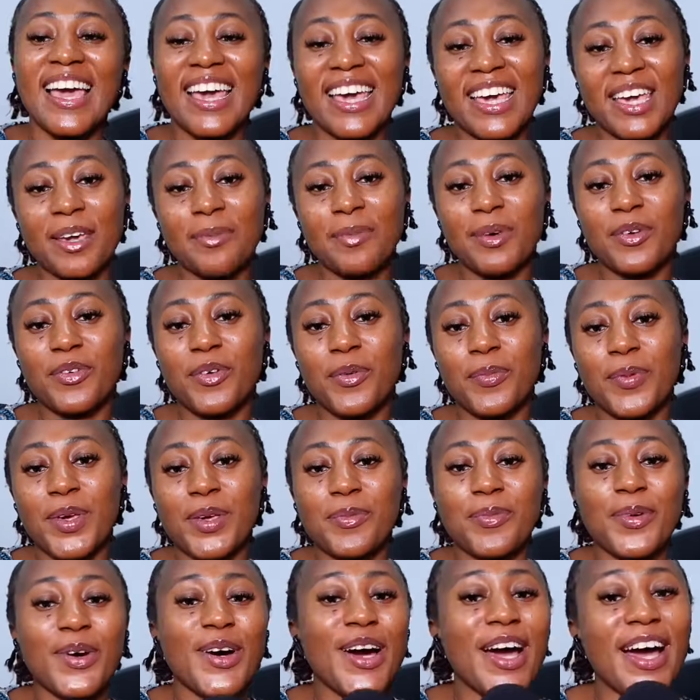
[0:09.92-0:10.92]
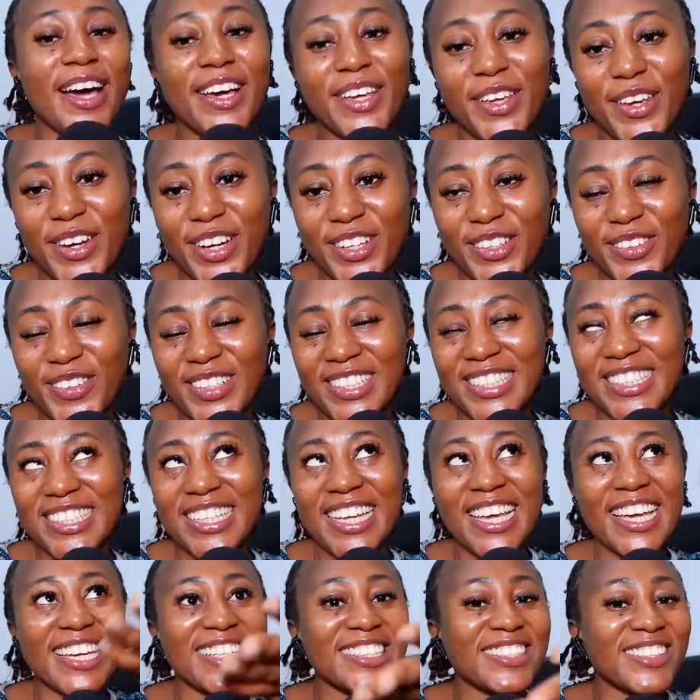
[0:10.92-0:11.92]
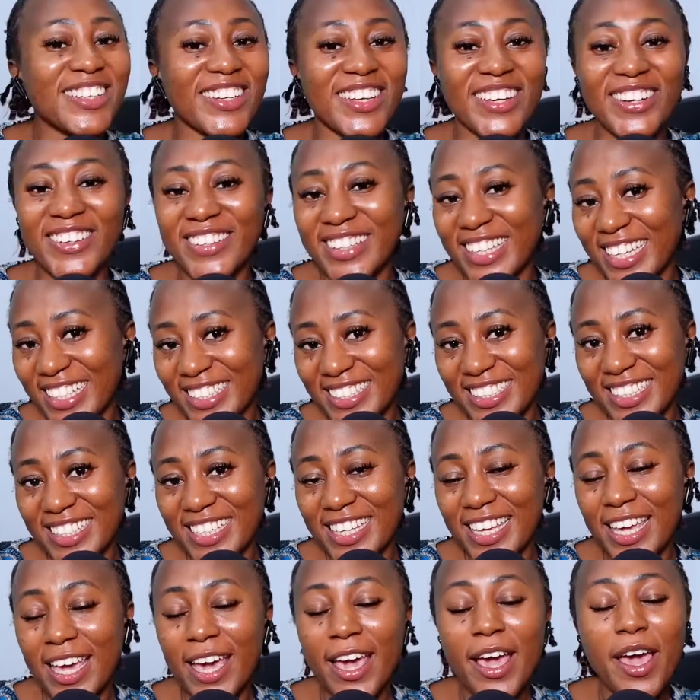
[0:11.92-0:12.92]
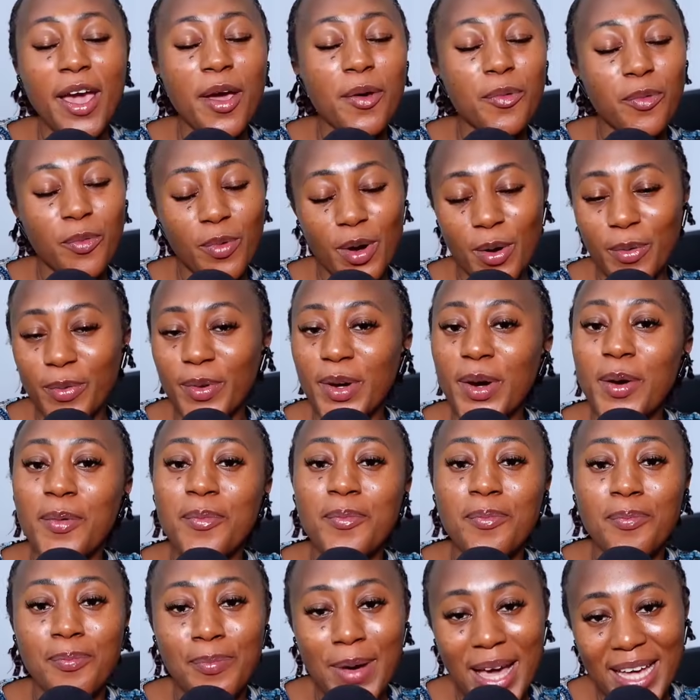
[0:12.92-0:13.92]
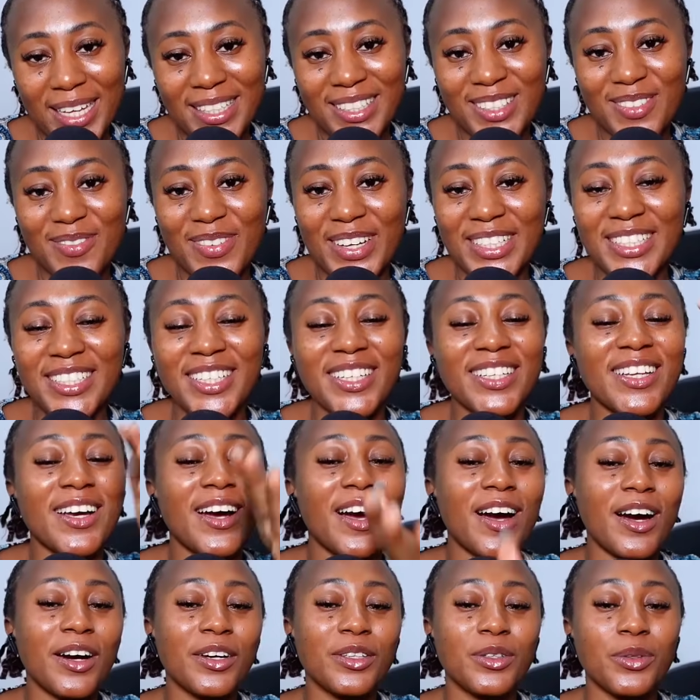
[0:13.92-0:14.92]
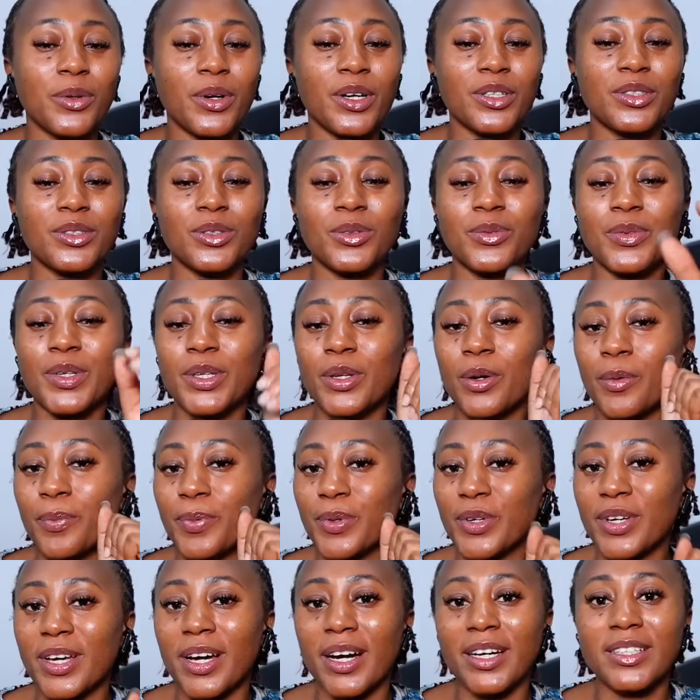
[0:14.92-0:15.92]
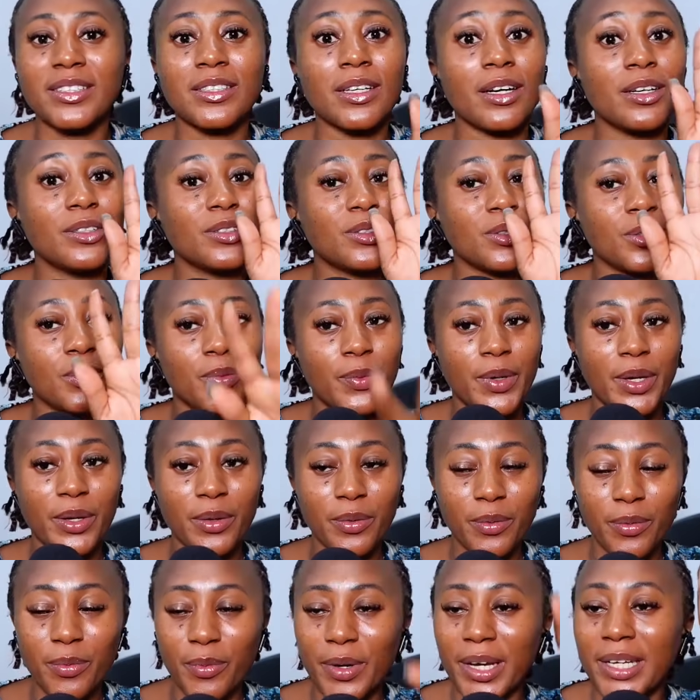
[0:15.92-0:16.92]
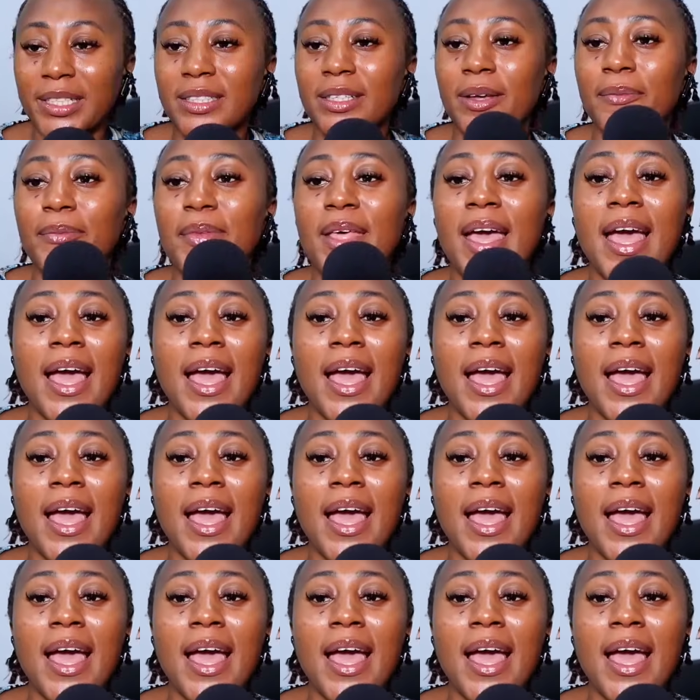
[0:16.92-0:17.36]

Hey beautiful people, how you are doing today? It's your girl Destiny here and welcome back to my channel. How you are doing? Hope you guys are doing great.